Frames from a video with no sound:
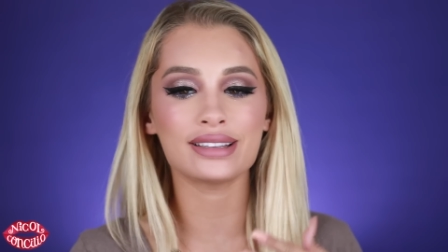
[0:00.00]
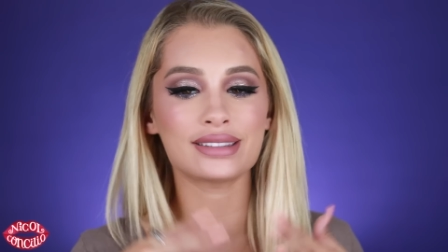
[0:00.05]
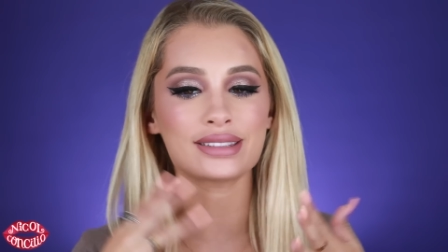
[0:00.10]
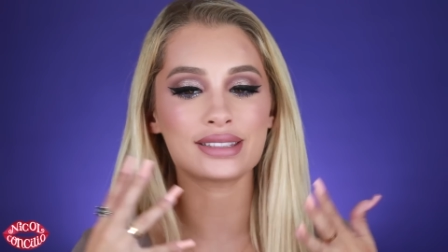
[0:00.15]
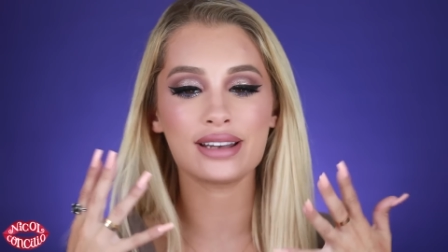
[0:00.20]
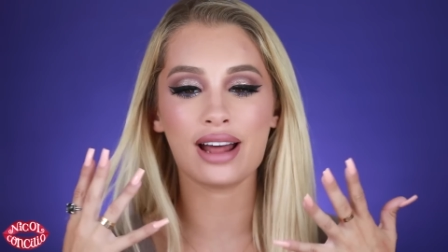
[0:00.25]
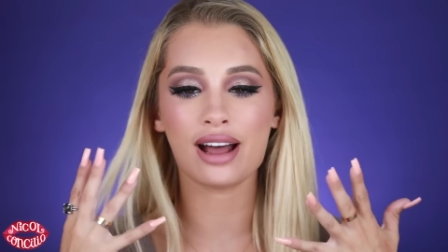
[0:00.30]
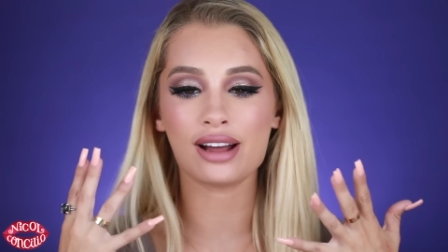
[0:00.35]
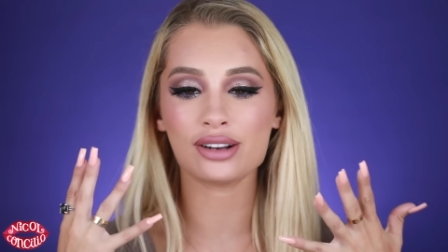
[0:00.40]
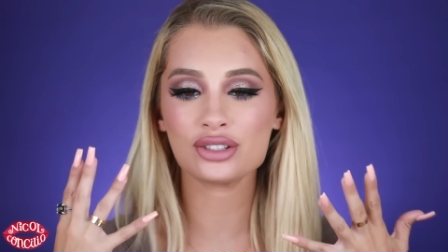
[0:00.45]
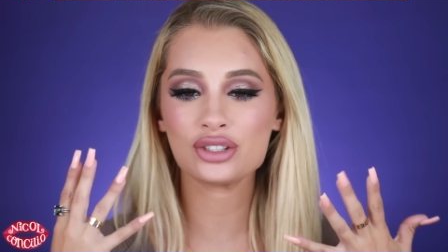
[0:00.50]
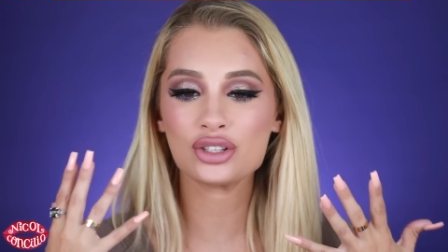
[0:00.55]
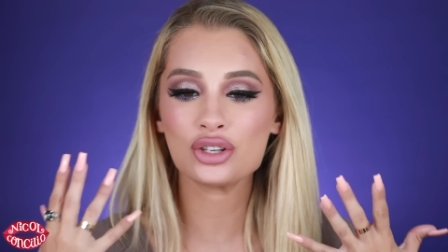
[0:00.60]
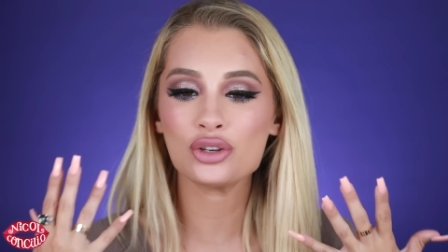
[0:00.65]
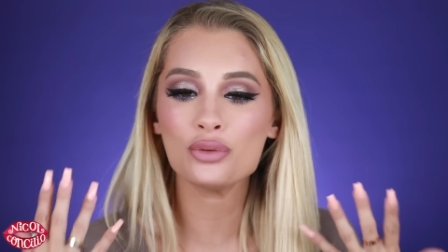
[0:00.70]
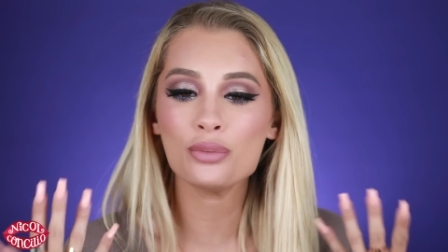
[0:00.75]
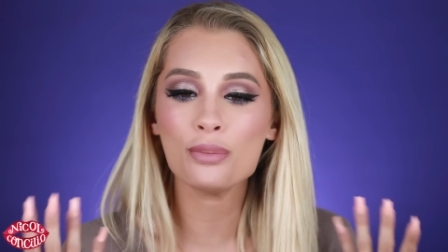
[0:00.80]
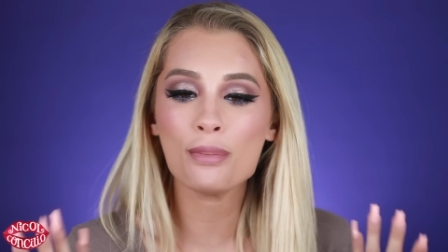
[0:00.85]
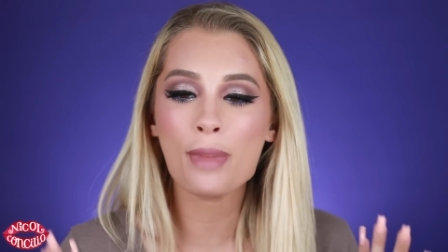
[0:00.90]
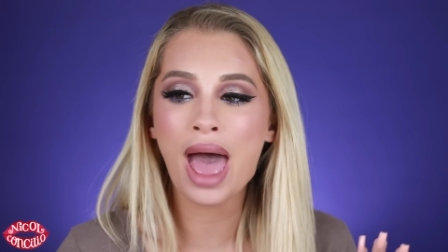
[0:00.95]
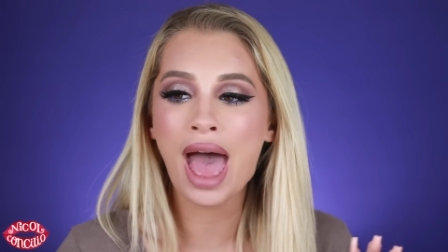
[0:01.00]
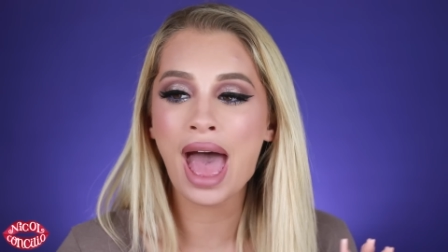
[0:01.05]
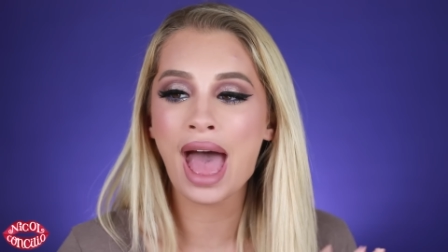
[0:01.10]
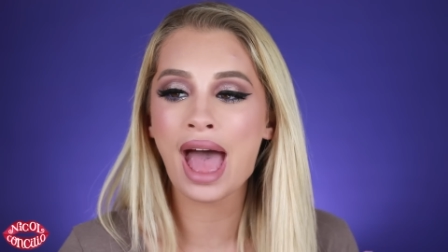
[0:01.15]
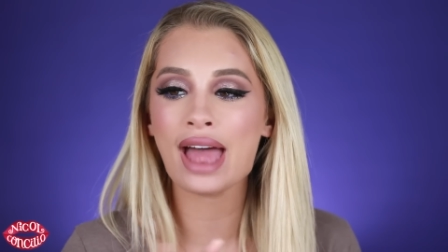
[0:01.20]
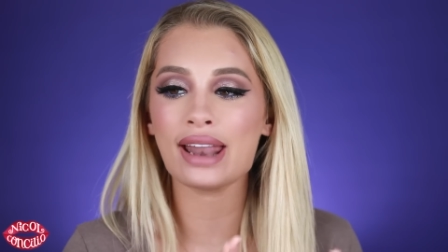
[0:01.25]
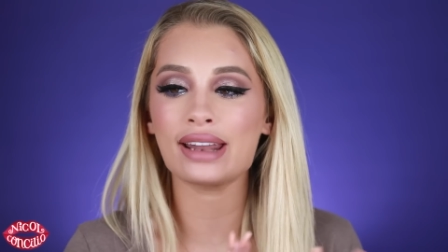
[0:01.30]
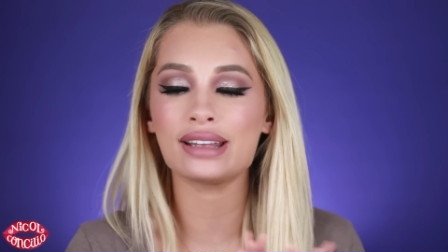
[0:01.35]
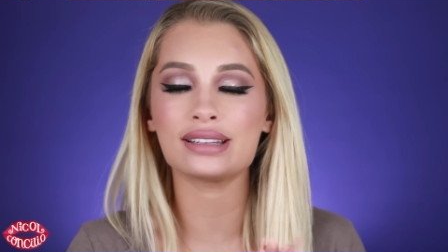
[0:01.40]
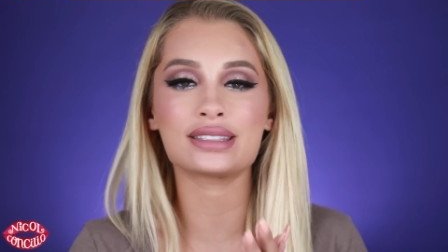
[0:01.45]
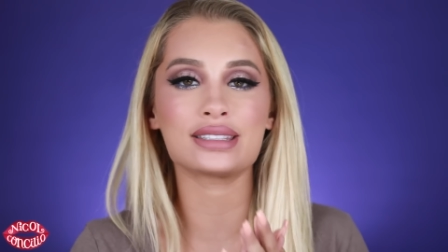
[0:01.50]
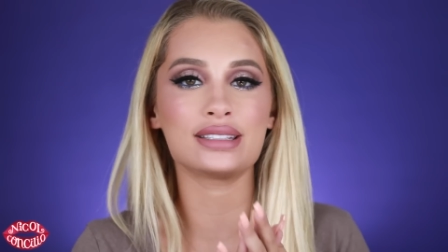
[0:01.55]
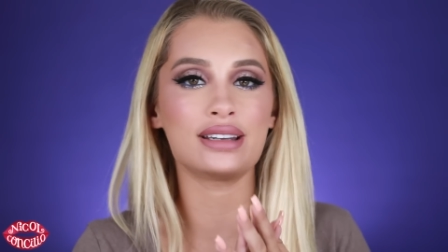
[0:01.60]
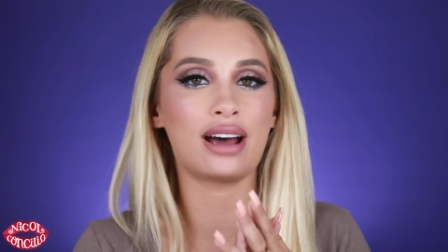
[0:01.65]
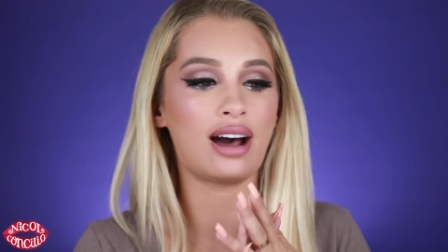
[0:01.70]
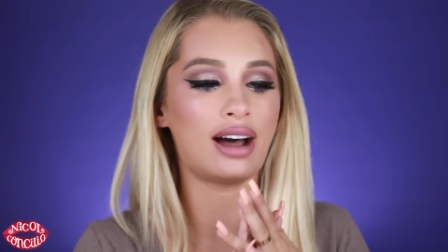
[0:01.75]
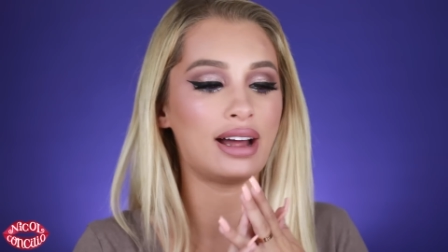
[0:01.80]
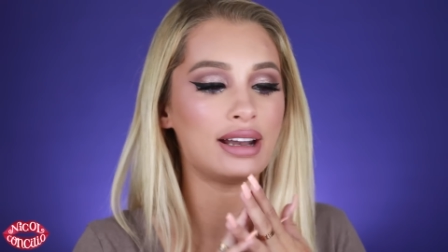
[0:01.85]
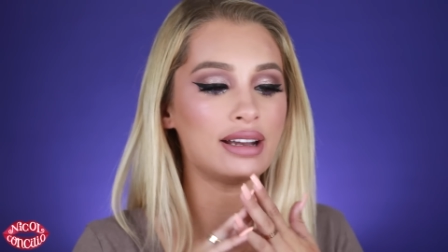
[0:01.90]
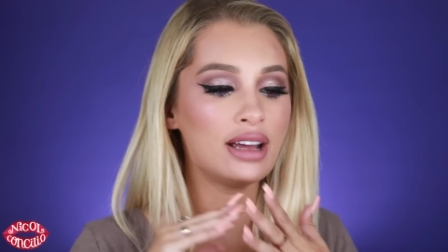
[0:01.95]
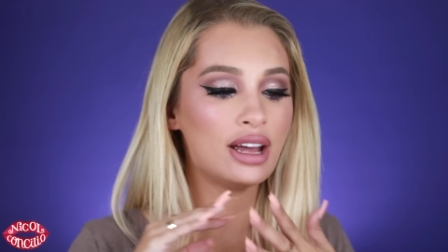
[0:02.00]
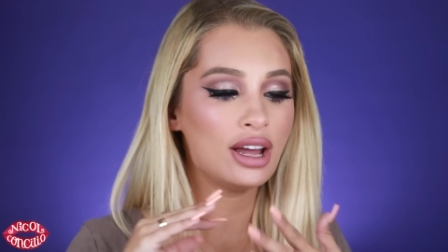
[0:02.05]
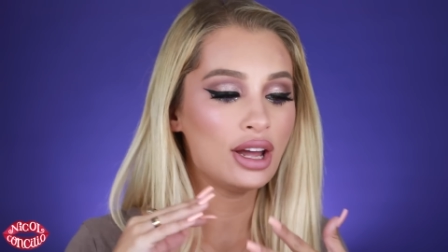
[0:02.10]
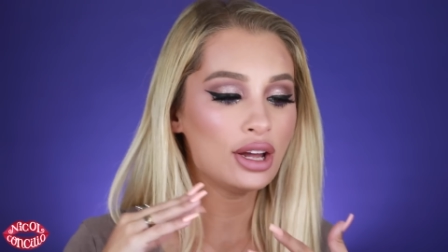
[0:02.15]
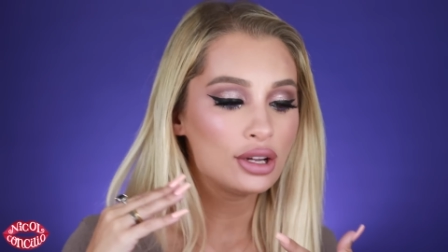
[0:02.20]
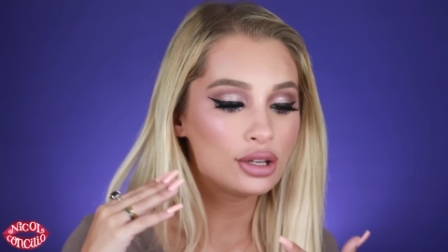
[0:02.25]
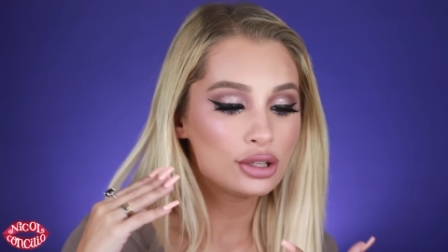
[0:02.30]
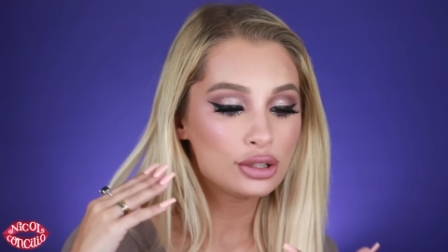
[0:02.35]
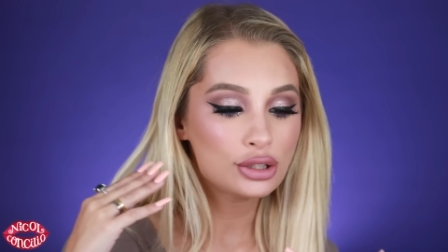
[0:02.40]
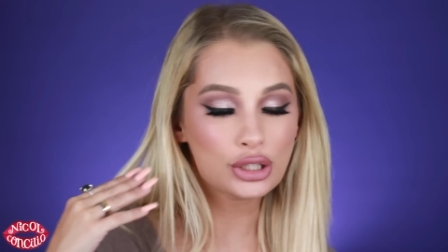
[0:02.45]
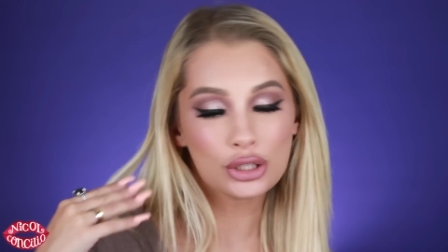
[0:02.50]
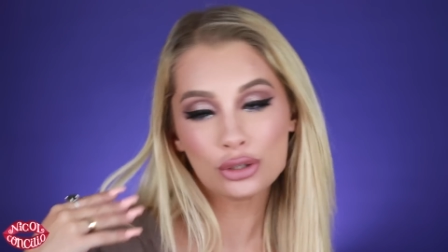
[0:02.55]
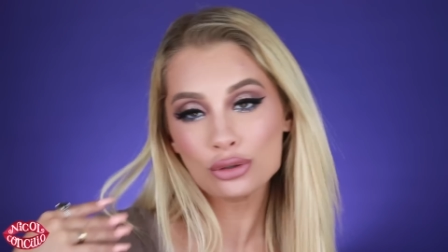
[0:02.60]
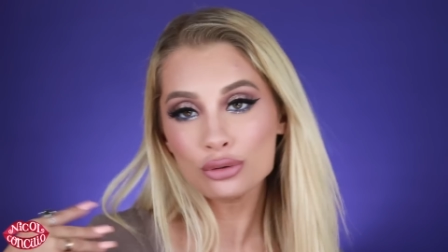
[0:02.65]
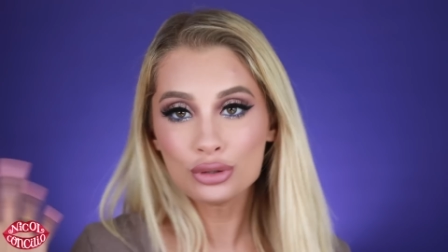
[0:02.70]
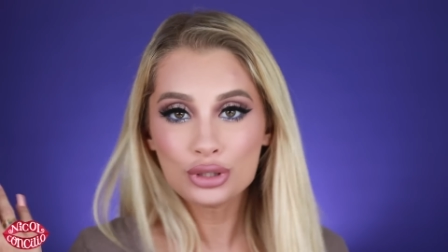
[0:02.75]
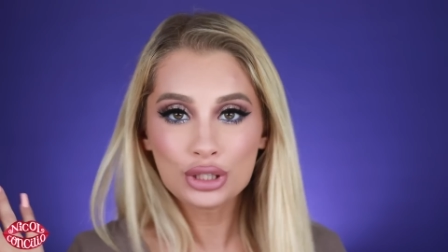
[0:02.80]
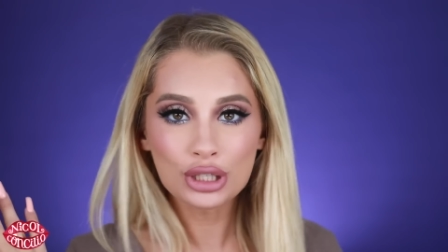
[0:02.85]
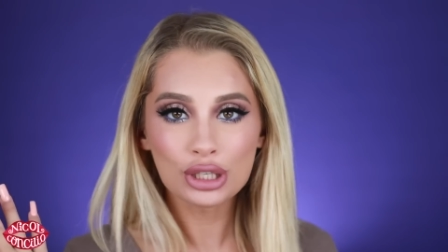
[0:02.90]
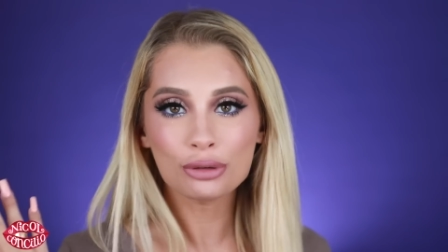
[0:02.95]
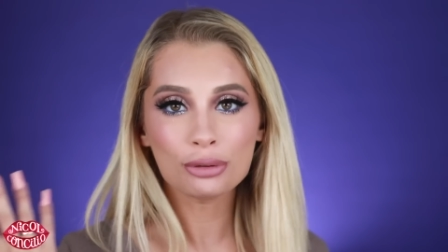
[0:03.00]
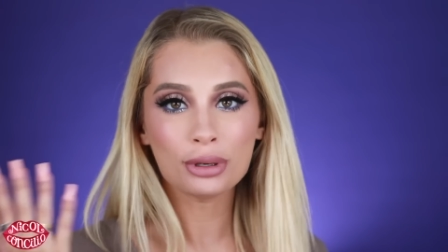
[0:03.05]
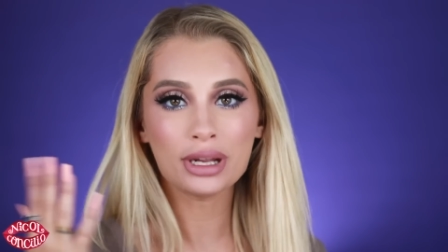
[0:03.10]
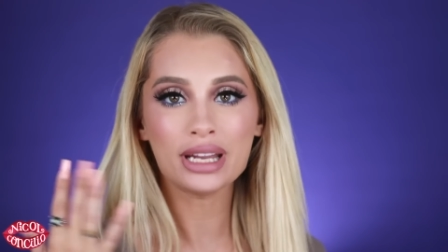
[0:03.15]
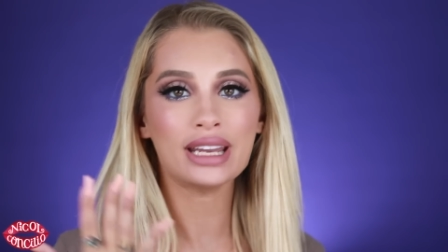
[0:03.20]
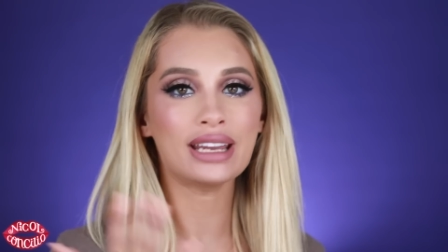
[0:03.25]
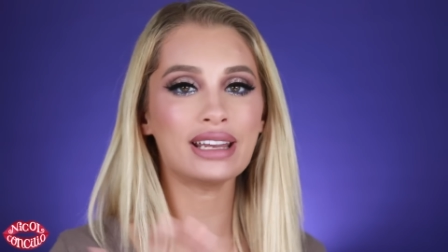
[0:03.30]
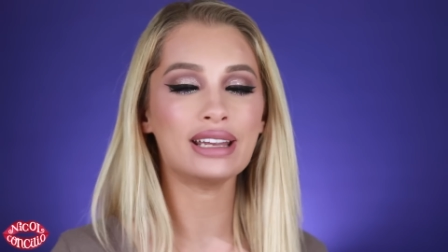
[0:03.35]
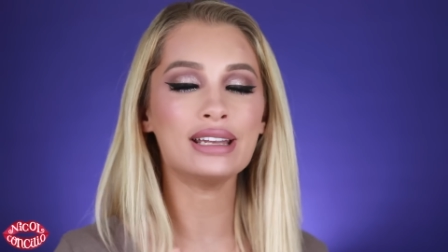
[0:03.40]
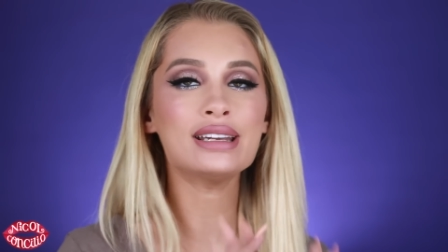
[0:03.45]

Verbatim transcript: It's not too matte. It's not too dewy.